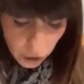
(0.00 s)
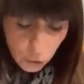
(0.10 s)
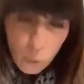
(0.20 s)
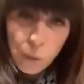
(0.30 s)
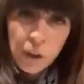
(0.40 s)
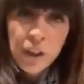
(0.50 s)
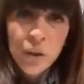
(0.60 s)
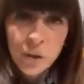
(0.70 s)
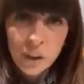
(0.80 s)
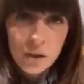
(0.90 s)
What are
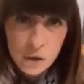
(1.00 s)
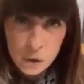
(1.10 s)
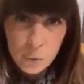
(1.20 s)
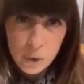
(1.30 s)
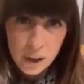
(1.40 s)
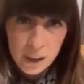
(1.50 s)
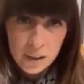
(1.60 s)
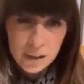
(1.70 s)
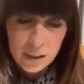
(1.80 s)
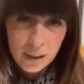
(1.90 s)
you going to do with
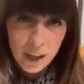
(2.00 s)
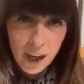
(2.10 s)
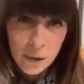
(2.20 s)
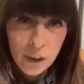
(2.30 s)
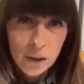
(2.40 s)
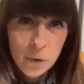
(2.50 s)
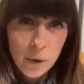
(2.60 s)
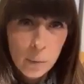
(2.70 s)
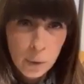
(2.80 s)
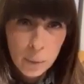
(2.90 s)
it? How can you
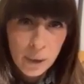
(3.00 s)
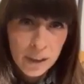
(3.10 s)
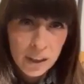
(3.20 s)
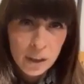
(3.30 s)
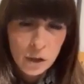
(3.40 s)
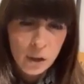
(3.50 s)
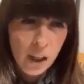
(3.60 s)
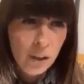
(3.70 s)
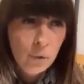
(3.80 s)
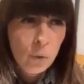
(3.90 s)
implement it in your
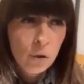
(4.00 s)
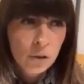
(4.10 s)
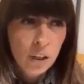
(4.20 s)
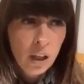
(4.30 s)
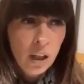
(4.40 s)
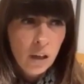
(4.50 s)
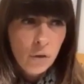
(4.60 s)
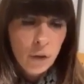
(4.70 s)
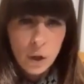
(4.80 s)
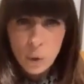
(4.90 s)
life? What
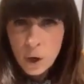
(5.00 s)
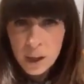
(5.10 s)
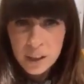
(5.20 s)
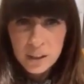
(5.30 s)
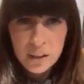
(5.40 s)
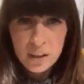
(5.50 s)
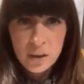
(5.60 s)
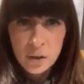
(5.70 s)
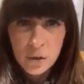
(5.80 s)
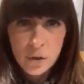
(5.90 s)
requires
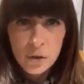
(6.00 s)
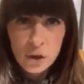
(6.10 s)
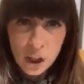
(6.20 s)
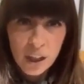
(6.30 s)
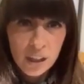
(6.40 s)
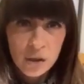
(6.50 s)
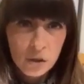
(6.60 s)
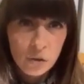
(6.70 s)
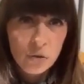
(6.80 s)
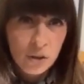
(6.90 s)
to change
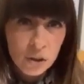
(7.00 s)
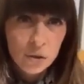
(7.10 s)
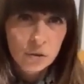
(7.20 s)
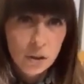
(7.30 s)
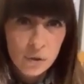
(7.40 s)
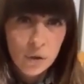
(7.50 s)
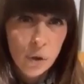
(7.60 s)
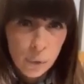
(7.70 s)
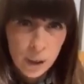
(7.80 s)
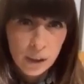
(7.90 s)
as a result of
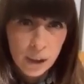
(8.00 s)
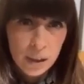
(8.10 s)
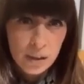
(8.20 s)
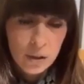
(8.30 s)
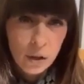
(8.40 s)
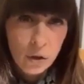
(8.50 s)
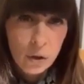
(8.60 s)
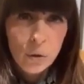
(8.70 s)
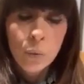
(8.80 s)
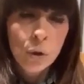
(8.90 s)
knowing this?
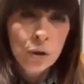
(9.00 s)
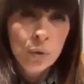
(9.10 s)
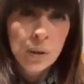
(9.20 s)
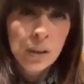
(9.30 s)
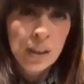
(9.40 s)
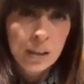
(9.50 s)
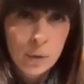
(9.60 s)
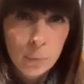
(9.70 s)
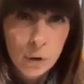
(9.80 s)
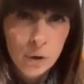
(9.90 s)
Or what do you need
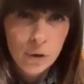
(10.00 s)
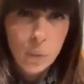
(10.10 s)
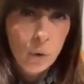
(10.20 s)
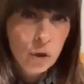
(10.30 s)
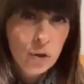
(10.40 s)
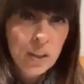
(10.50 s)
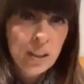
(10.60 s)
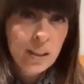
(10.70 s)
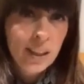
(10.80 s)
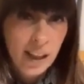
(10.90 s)
to improve on? What do you
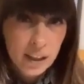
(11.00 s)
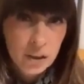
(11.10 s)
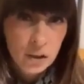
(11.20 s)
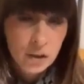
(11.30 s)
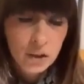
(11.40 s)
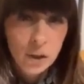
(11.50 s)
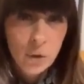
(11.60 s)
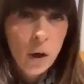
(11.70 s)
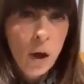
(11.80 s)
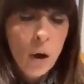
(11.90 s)
need to enhance
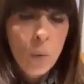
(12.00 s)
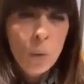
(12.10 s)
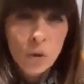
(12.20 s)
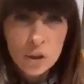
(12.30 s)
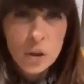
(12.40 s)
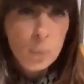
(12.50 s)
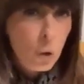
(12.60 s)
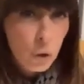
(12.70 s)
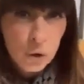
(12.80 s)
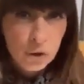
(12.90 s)
on? What
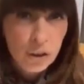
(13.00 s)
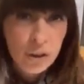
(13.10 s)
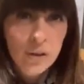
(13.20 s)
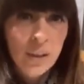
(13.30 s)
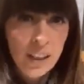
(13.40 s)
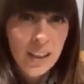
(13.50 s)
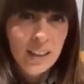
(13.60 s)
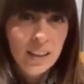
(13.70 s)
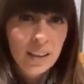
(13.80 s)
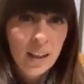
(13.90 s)
support do you
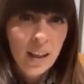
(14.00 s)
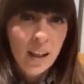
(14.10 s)
need